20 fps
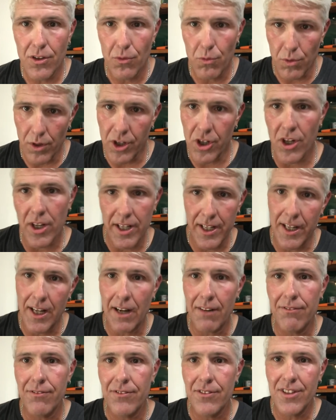were good
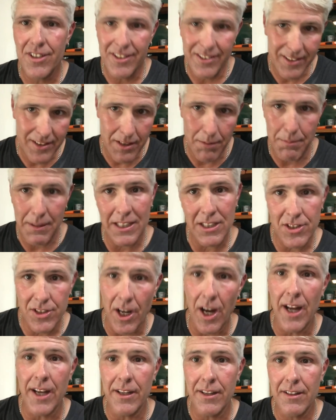enough to be
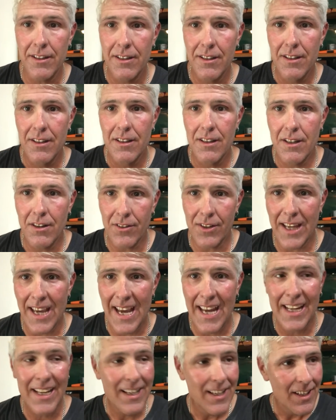done,
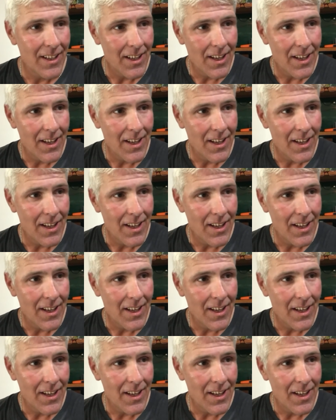okay?